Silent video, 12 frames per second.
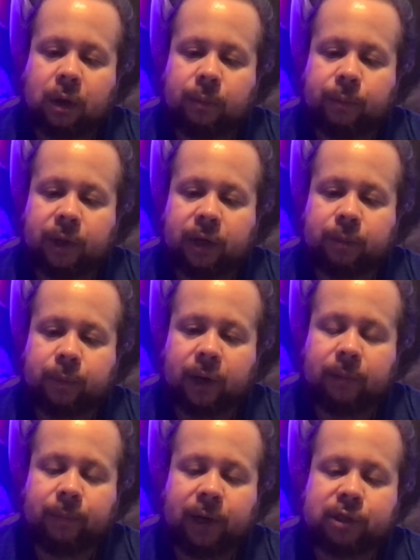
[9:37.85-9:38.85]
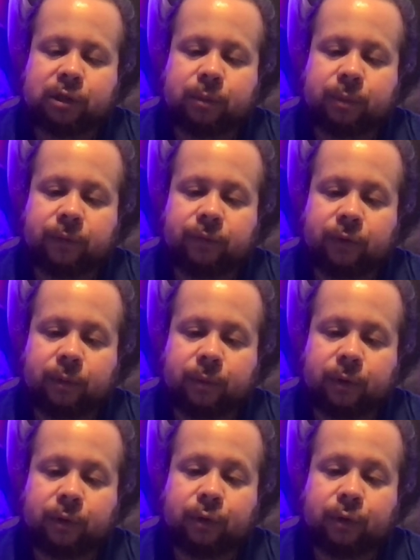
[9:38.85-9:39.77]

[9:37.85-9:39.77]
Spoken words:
made by master perfumer